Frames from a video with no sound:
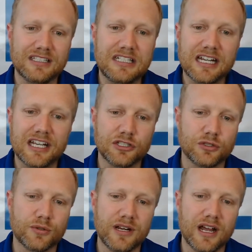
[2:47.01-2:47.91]
ticket
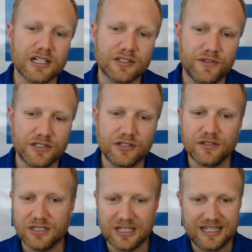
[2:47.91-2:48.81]
triage
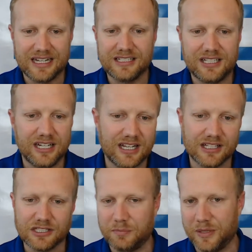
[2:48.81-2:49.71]
feature to get
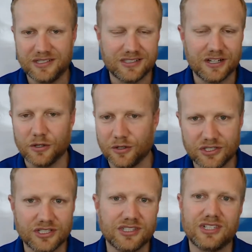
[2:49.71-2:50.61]
tickets based on
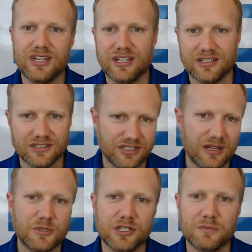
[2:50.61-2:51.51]
urgency and
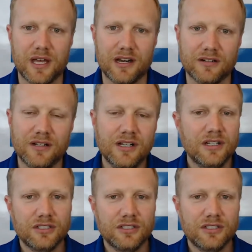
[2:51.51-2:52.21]
subject matter